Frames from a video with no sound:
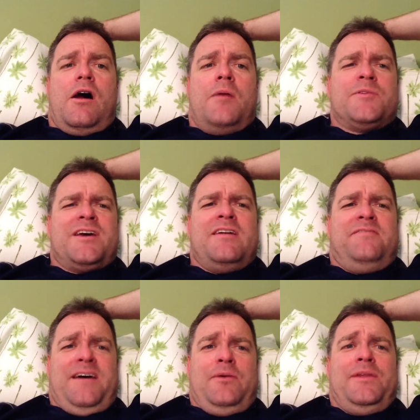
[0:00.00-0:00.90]
Almost got in a
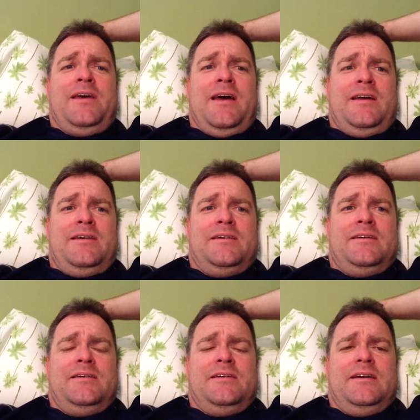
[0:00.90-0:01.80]
fight with a guy.
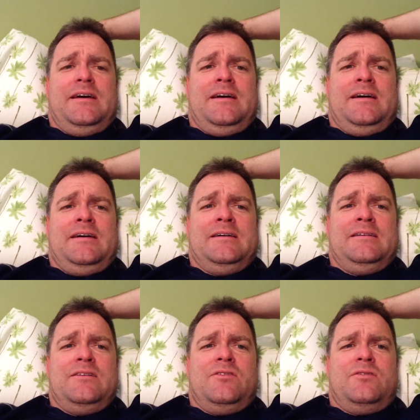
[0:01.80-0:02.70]

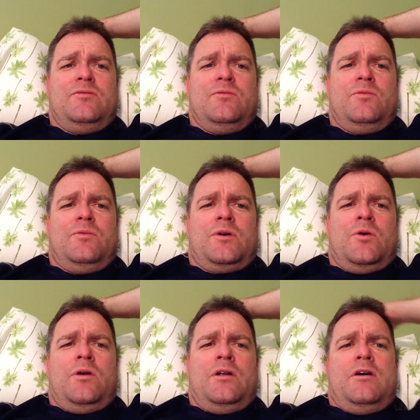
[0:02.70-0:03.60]
We're
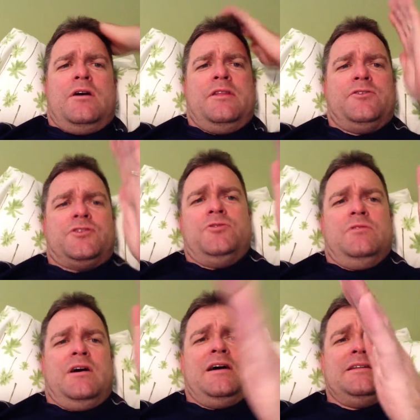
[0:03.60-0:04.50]
going along, and there's 2
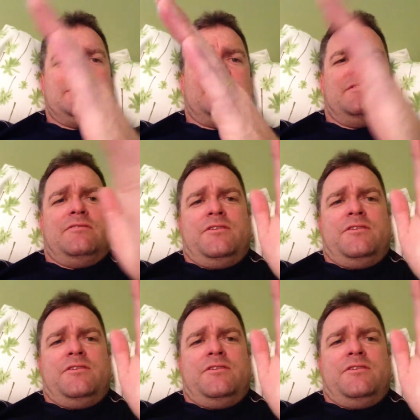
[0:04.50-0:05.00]
lines.